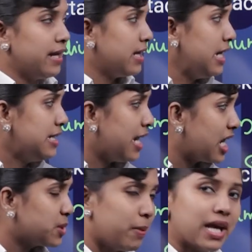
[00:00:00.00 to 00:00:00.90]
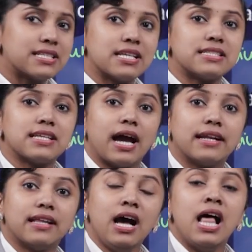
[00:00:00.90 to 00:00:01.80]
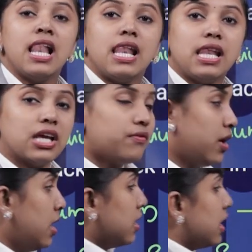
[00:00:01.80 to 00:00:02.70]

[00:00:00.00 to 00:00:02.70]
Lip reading: and it takes place inside the liver.